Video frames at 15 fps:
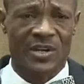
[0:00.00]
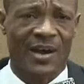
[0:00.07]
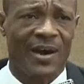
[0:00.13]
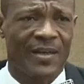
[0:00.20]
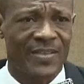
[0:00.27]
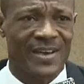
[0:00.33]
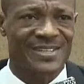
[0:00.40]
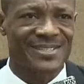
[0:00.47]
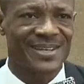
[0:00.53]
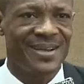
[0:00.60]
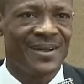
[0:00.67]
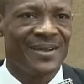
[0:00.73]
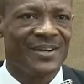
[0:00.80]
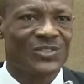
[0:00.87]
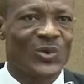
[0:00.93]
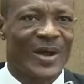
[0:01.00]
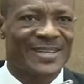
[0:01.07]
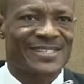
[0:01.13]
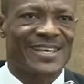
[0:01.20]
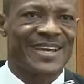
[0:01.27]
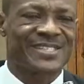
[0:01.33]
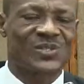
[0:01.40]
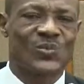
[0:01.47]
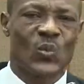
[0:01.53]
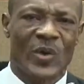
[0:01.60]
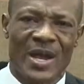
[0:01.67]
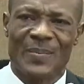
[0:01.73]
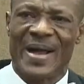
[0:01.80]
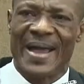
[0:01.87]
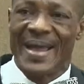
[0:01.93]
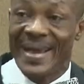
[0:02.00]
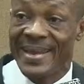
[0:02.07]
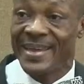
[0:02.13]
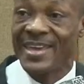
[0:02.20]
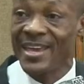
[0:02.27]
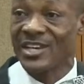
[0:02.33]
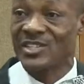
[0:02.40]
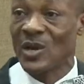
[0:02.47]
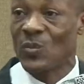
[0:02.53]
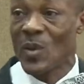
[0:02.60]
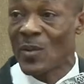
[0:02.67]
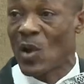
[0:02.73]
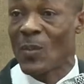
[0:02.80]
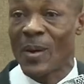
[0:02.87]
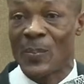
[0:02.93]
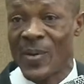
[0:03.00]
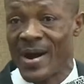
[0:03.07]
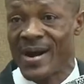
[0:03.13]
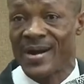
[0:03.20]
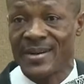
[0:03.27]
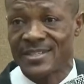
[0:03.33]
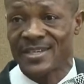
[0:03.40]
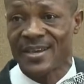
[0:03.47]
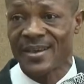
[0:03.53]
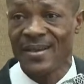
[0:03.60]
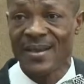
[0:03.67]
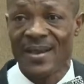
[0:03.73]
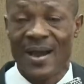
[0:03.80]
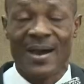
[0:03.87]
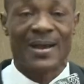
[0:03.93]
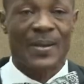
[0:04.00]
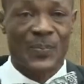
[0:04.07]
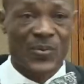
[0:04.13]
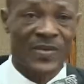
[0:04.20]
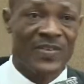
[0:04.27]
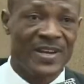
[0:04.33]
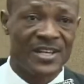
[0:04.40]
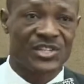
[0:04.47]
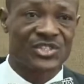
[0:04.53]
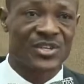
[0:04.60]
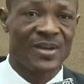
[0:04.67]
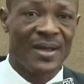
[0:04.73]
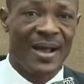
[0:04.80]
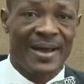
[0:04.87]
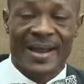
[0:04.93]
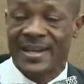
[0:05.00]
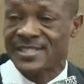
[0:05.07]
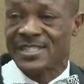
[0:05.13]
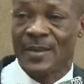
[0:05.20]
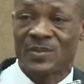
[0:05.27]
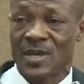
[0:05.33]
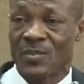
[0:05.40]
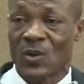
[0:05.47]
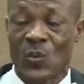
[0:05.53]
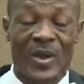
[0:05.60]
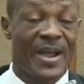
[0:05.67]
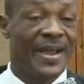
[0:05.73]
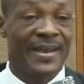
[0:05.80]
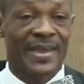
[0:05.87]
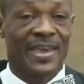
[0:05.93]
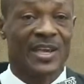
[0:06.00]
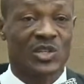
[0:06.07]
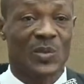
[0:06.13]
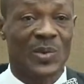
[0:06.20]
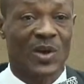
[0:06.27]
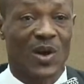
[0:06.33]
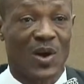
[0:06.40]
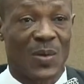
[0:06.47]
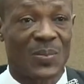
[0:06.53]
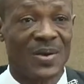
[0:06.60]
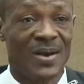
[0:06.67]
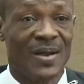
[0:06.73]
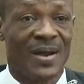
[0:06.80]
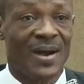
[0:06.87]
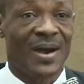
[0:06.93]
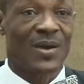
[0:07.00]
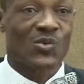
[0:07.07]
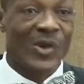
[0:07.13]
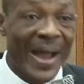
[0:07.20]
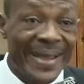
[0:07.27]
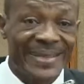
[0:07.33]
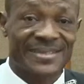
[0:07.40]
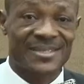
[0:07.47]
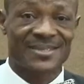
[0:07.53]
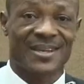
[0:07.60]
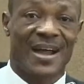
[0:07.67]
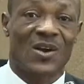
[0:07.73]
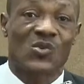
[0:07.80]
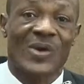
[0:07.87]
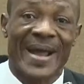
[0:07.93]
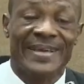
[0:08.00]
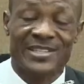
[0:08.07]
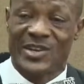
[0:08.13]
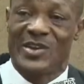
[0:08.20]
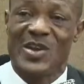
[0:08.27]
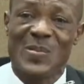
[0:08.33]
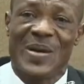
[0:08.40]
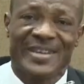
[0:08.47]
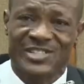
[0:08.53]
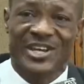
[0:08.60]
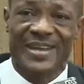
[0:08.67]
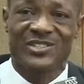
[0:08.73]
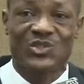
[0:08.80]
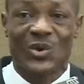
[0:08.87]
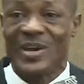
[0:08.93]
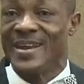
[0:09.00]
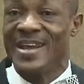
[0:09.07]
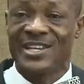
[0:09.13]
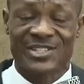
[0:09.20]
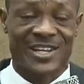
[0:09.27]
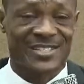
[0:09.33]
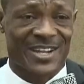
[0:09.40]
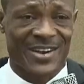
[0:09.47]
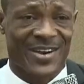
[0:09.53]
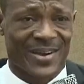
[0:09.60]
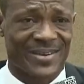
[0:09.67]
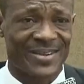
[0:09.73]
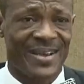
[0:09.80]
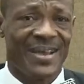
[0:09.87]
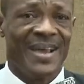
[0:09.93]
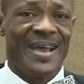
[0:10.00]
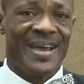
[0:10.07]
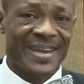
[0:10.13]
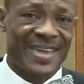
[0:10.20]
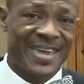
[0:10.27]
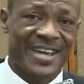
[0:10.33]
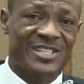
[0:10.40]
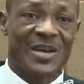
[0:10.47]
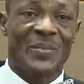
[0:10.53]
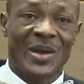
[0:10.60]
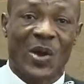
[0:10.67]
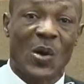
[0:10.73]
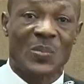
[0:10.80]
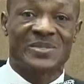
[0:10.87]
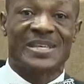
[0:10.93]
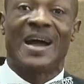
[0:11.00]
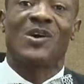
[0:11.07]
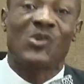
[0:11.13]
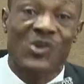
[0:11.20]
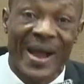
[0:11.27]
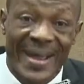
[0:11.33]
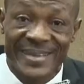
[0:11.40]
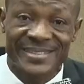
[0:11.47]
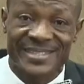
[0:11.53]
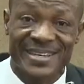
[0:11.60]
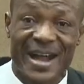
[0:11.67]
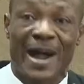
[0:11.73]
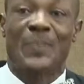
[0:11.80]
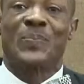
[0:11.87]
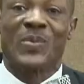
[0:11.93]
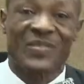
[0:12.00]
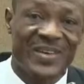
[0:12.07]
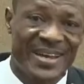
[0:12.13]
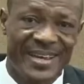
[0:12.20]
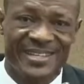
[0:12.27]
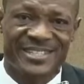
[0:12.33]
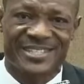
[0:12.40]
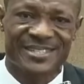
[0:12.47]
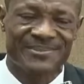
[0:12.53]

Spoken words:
others to access, whereby education will become a priority and a privilege and acceptable, where education becomes a right. Can you imagine, throughout the nations of the earth, education becomes a right, a privilege.